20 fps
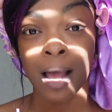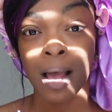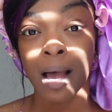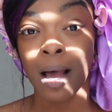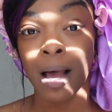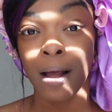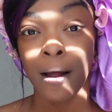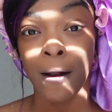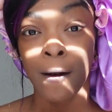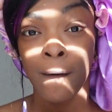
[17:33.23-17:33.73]

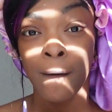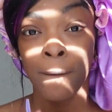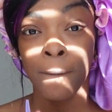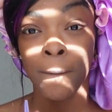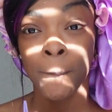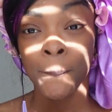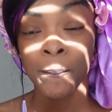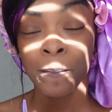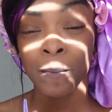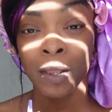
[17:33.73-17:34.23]

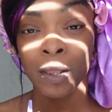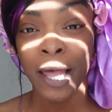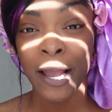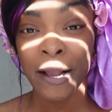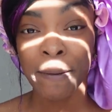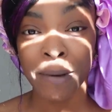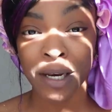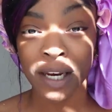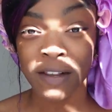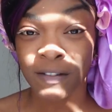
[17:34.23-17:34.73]
um,
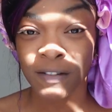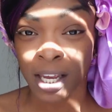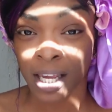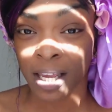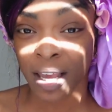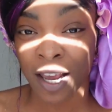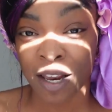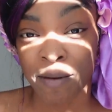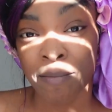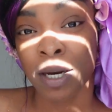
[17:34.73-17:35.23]
like mini
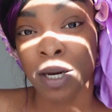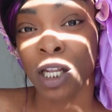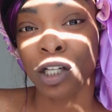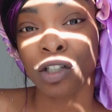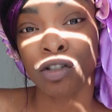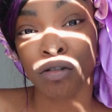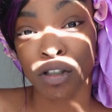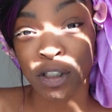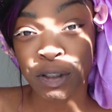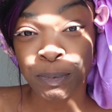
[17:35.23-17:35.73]
vacay, mini
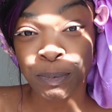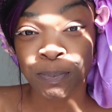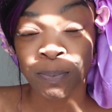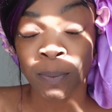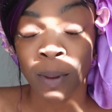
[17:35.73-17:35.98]
trip.